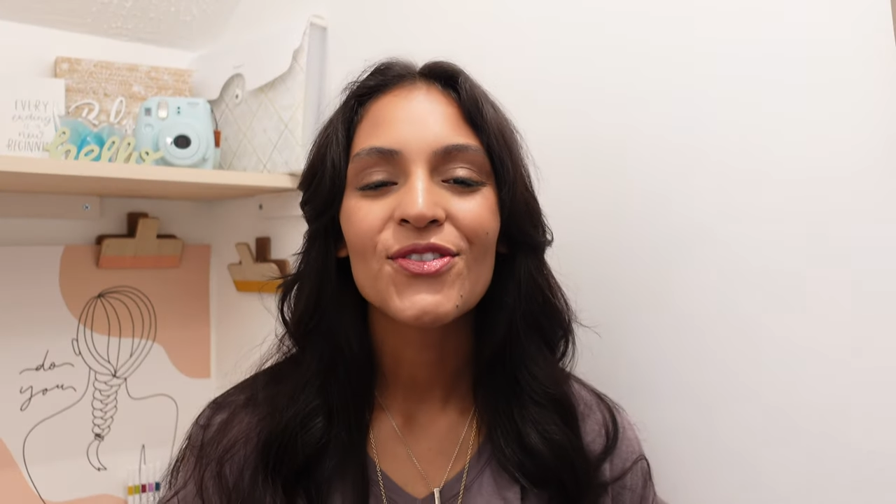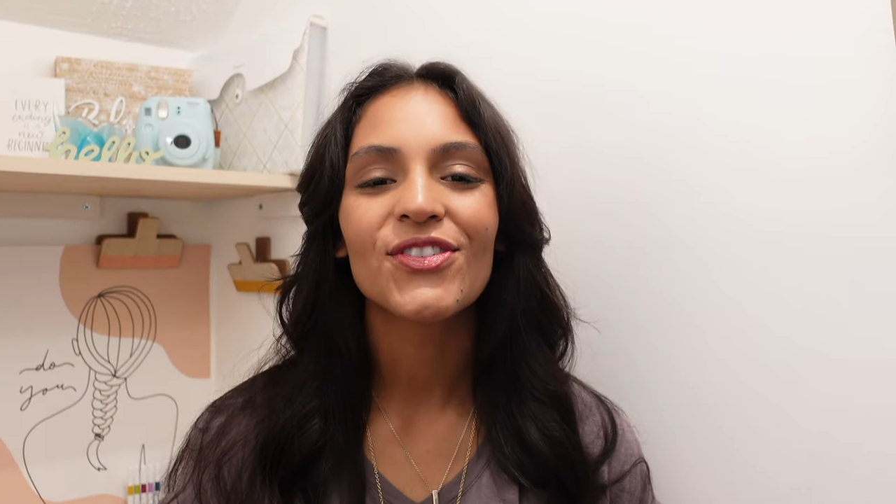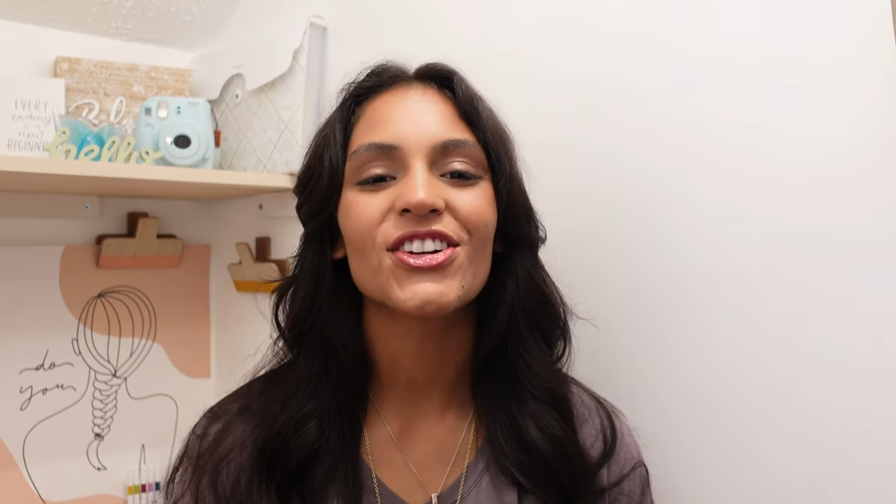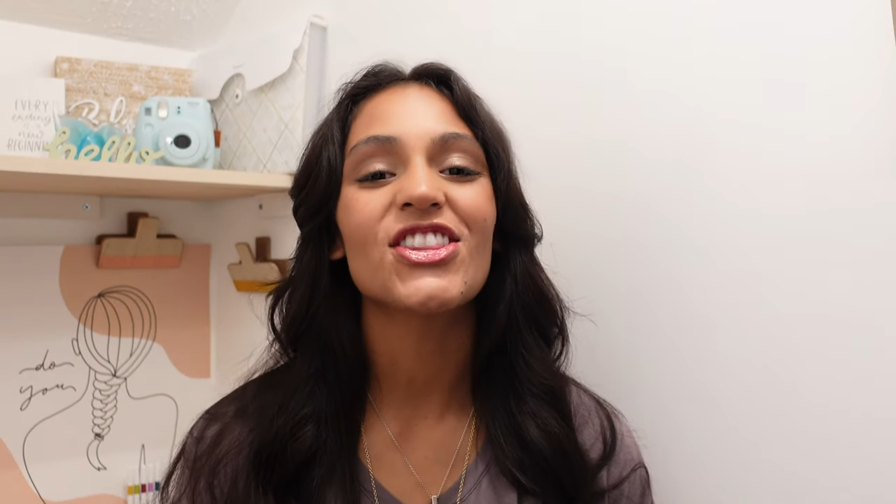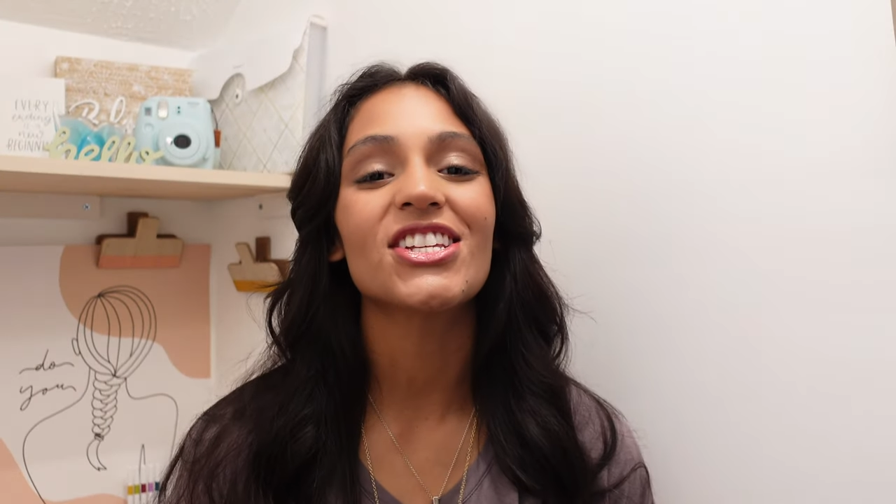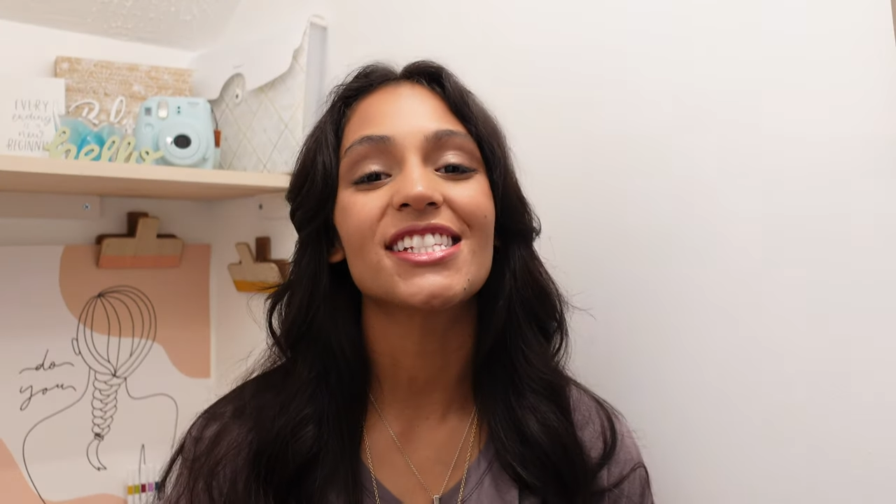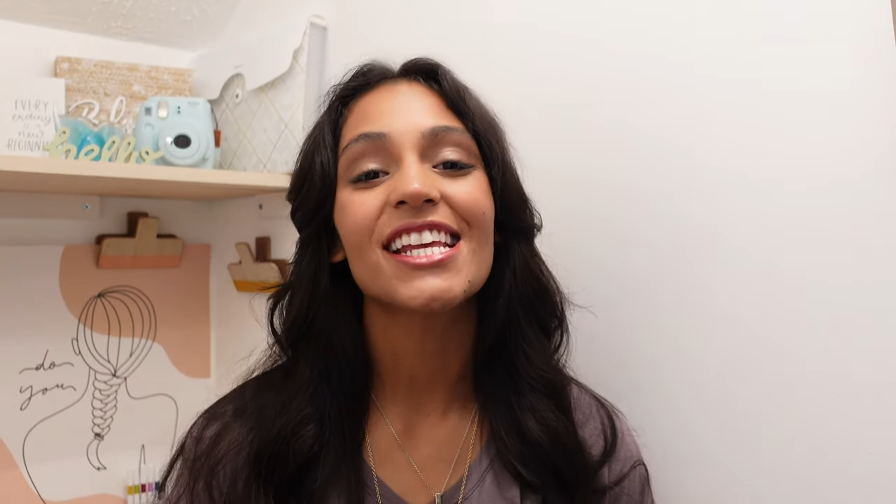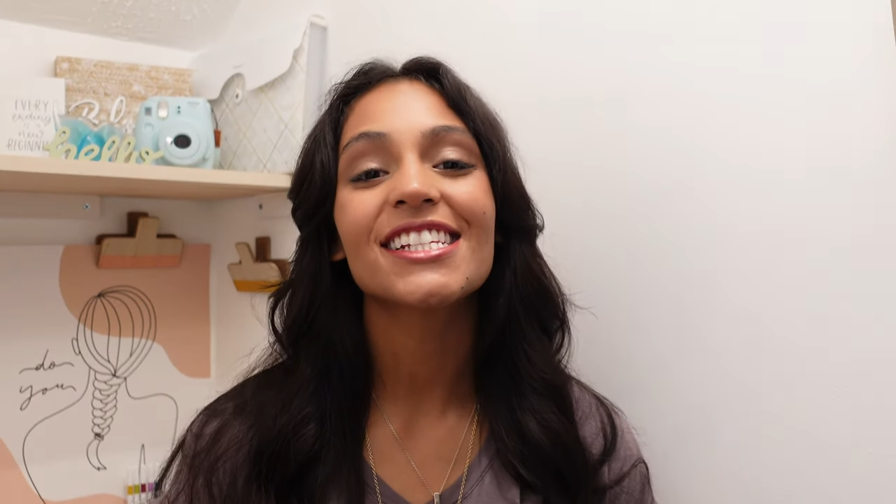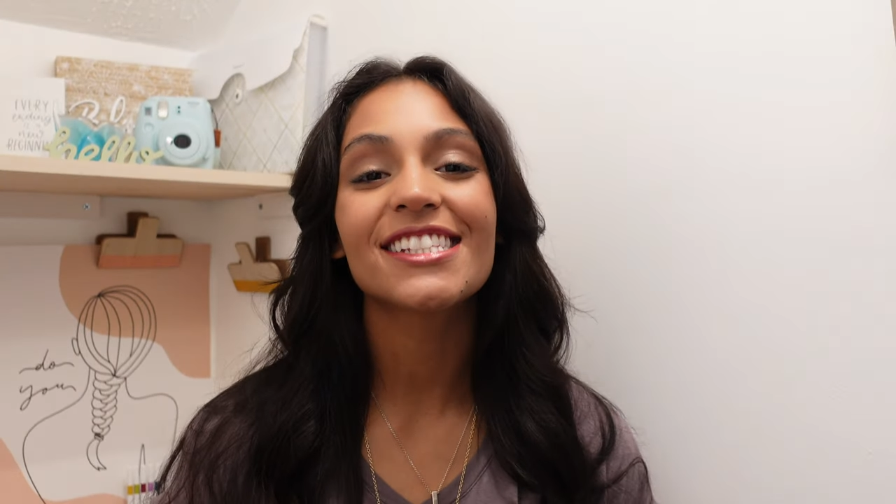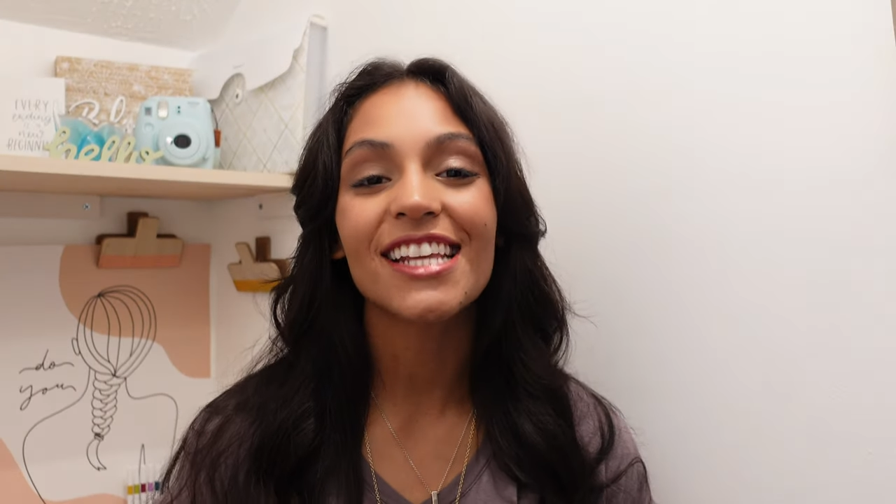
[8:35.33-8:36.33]
for this
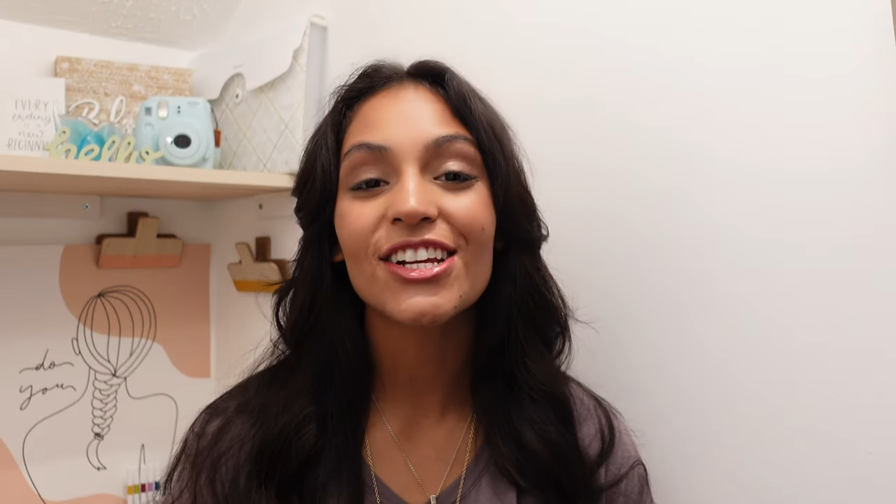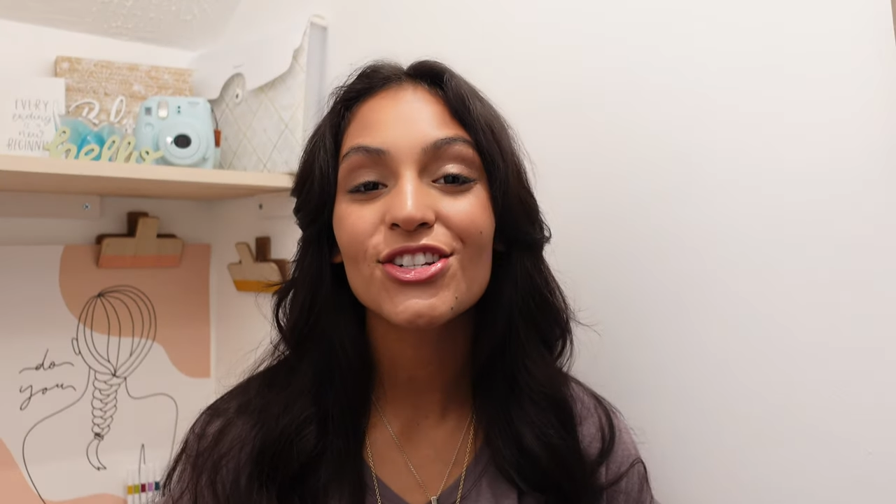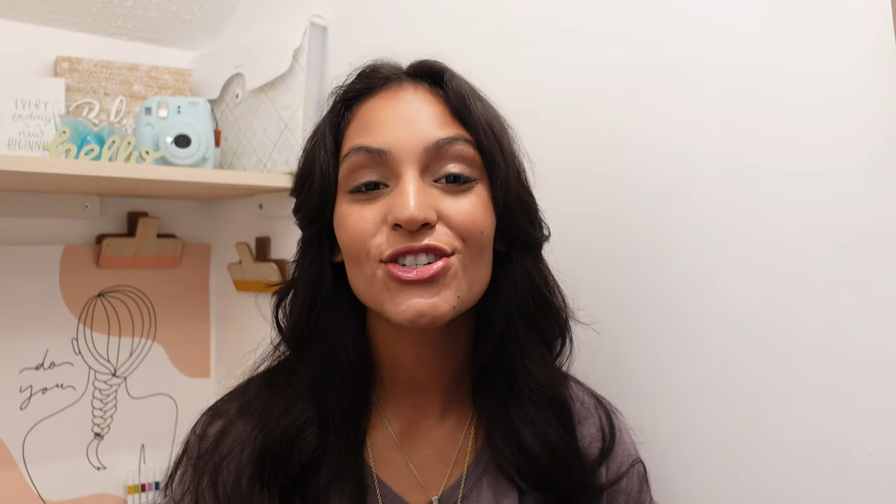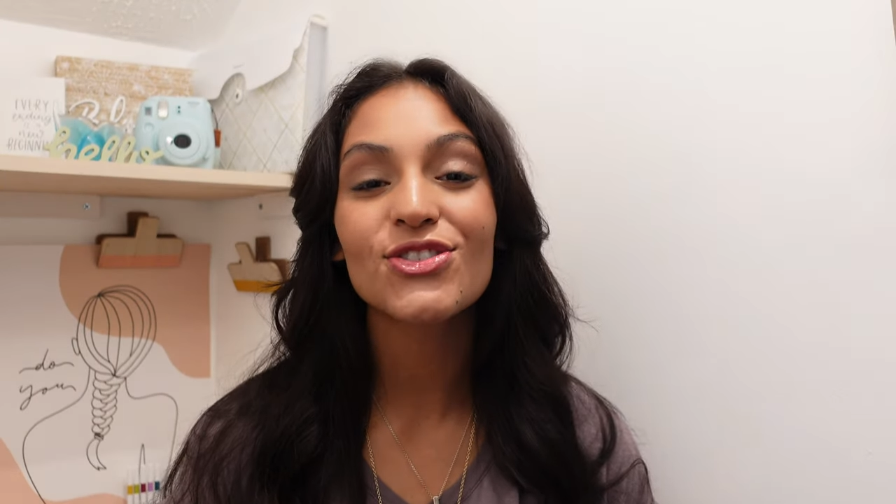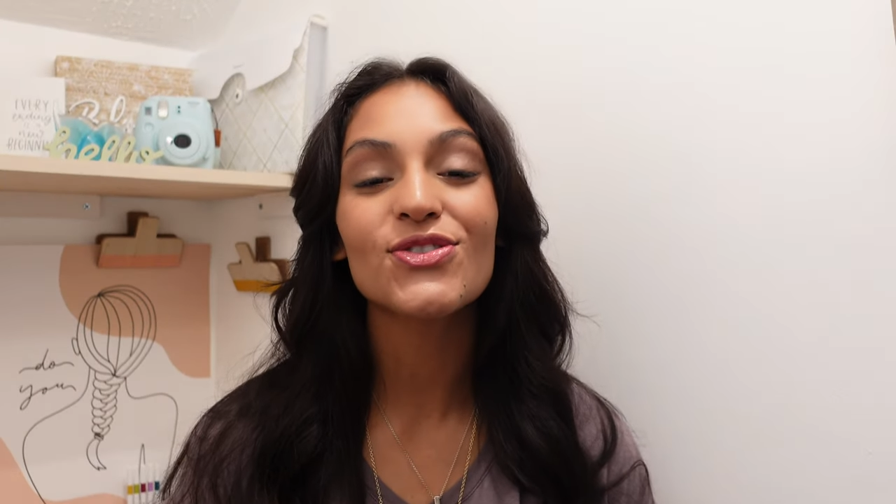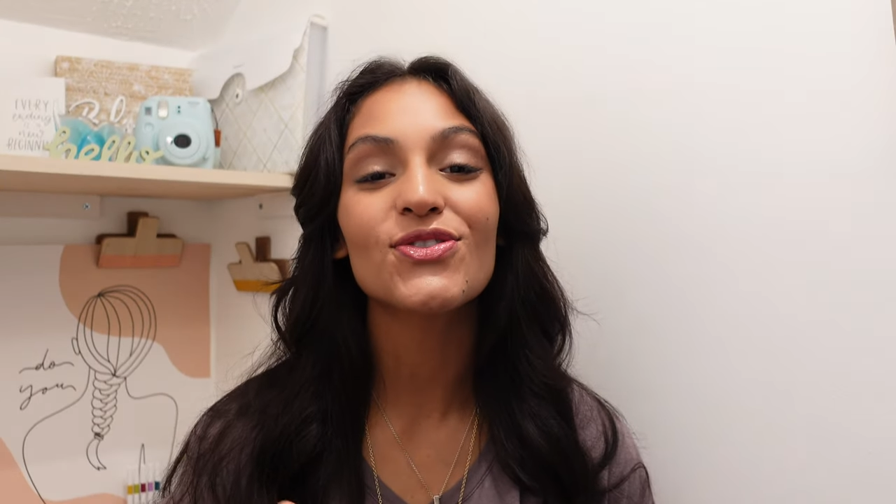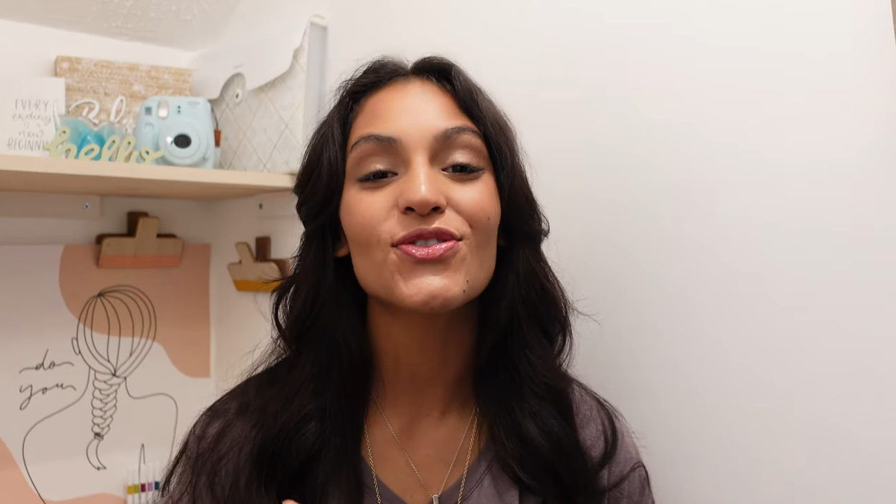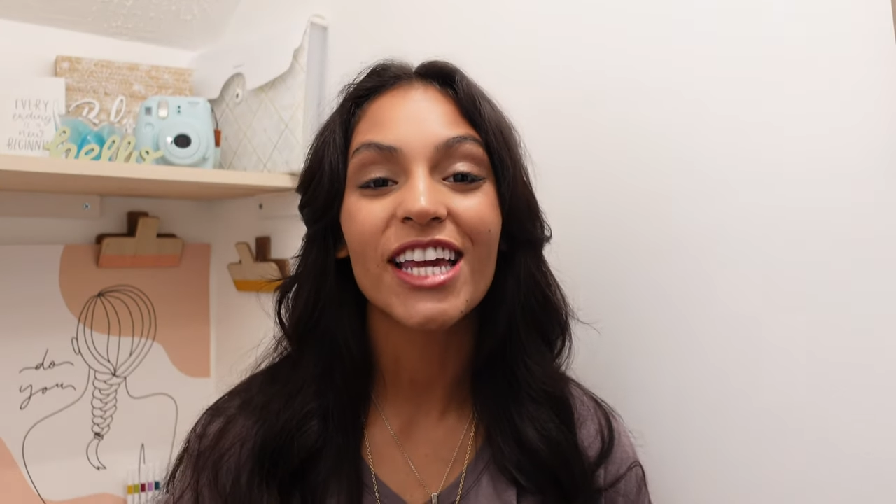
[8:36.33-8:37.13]
sectional